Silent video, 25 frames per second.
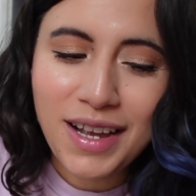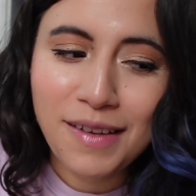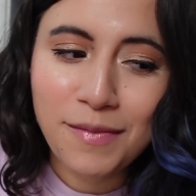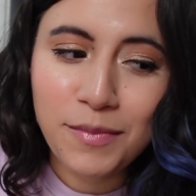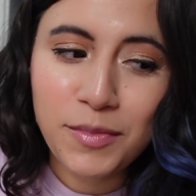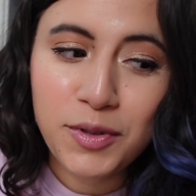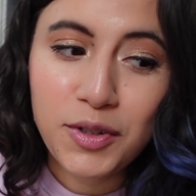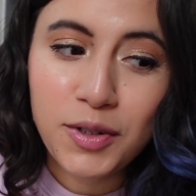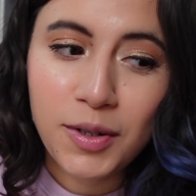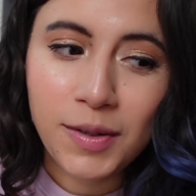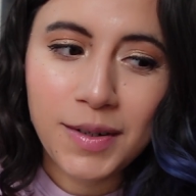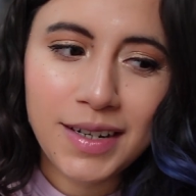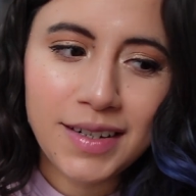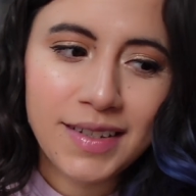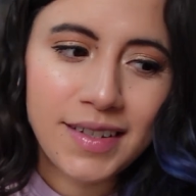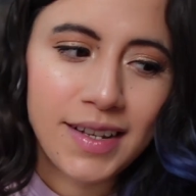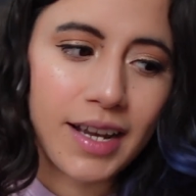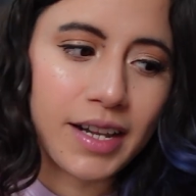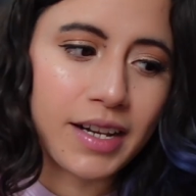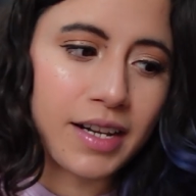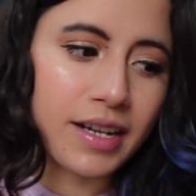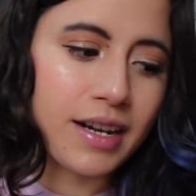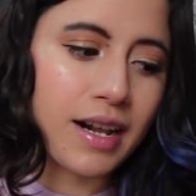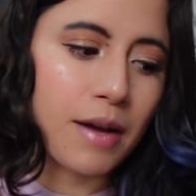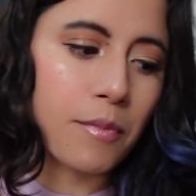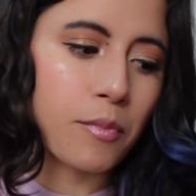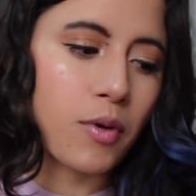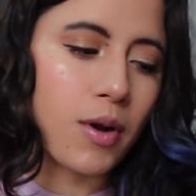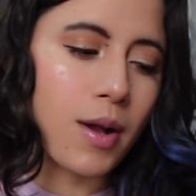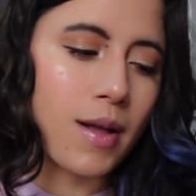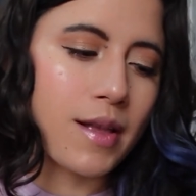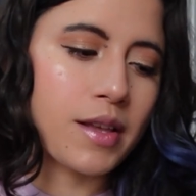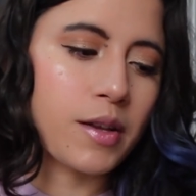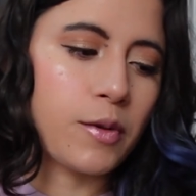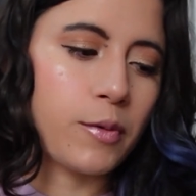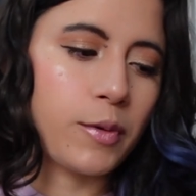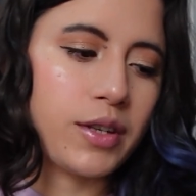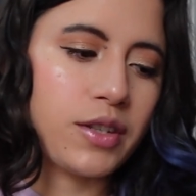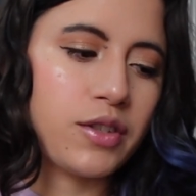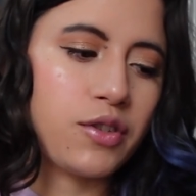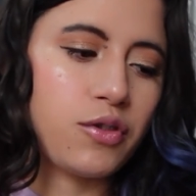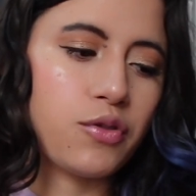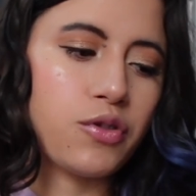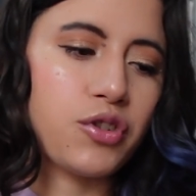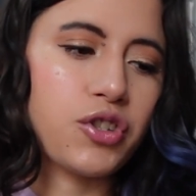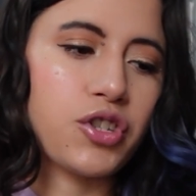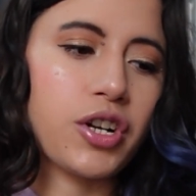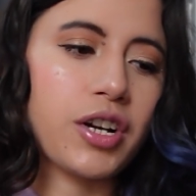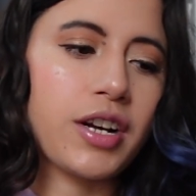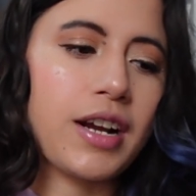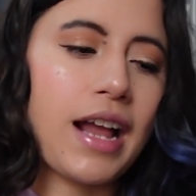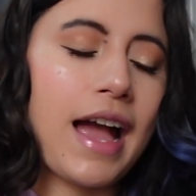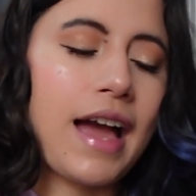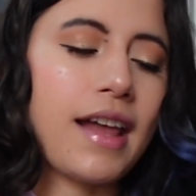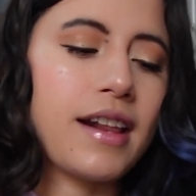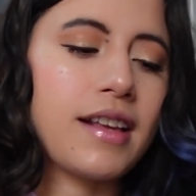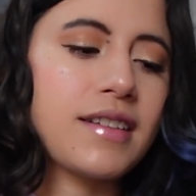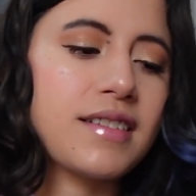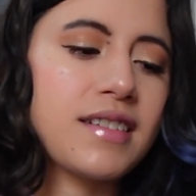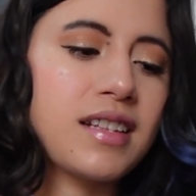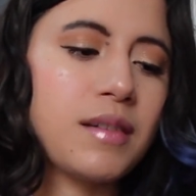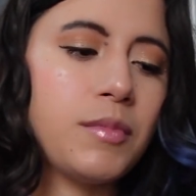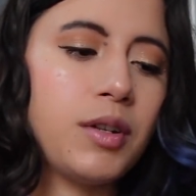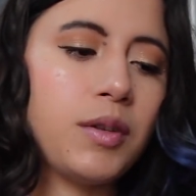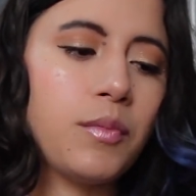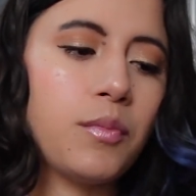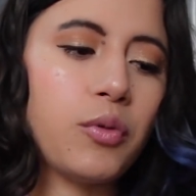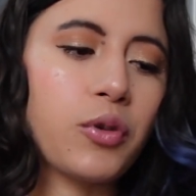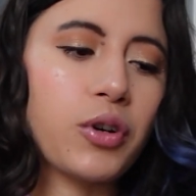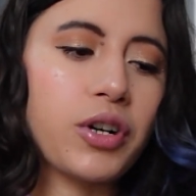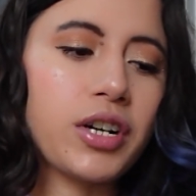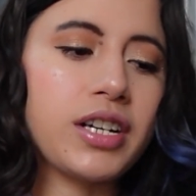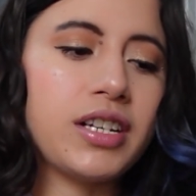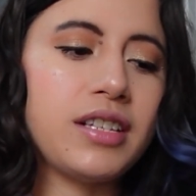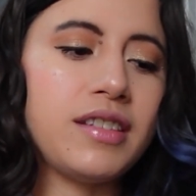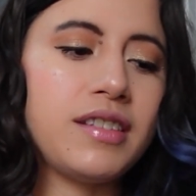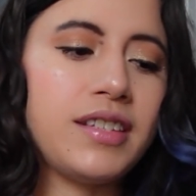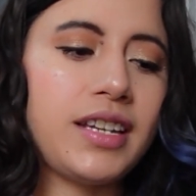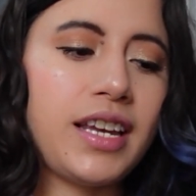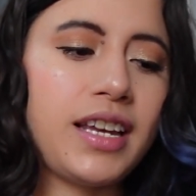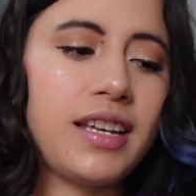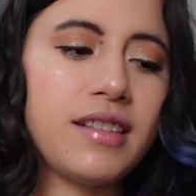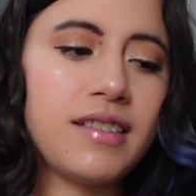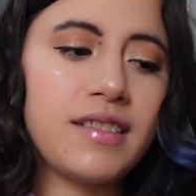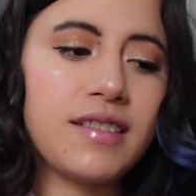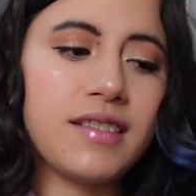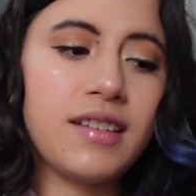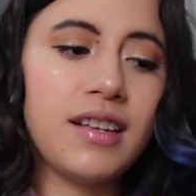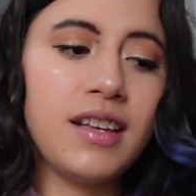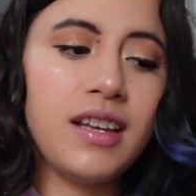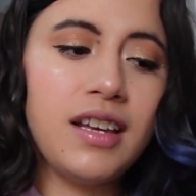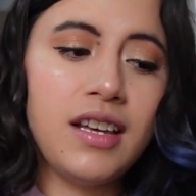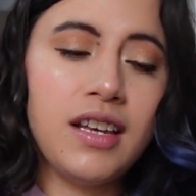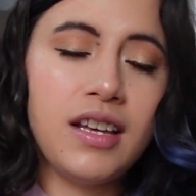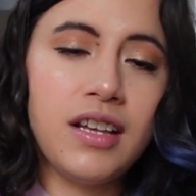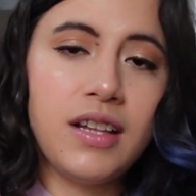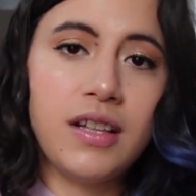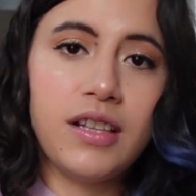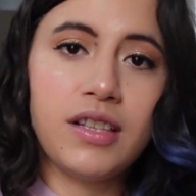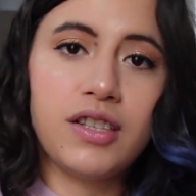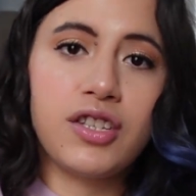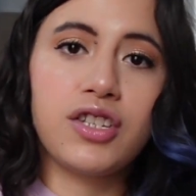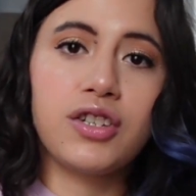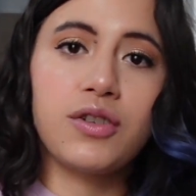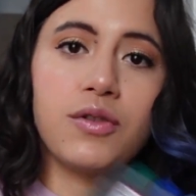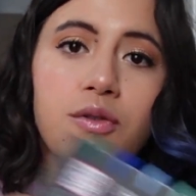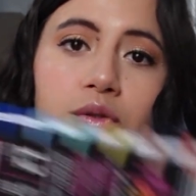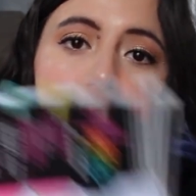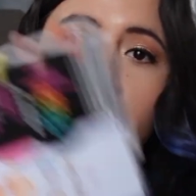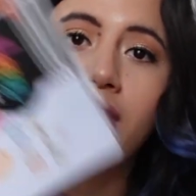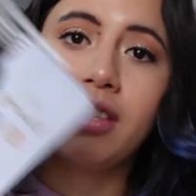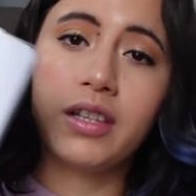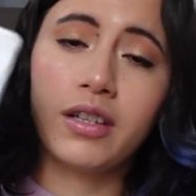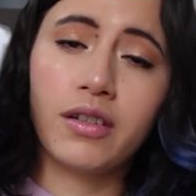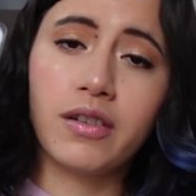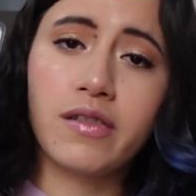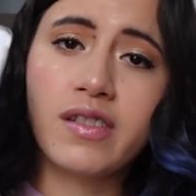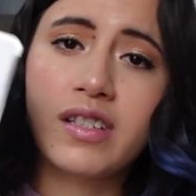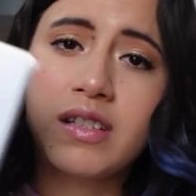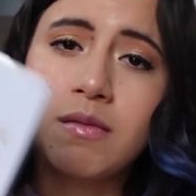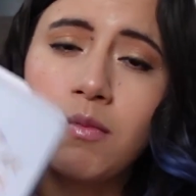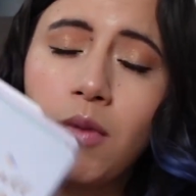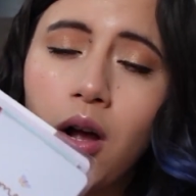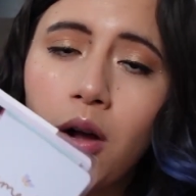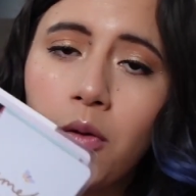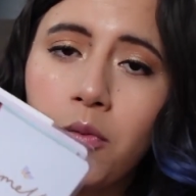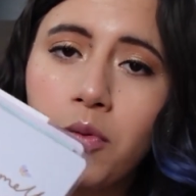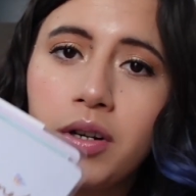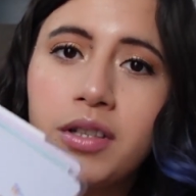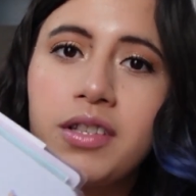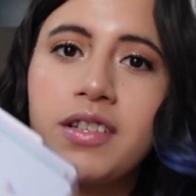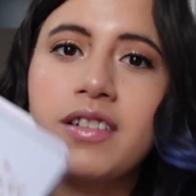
I'm so excited. I'm probably going to start adding some important dates to the little small one.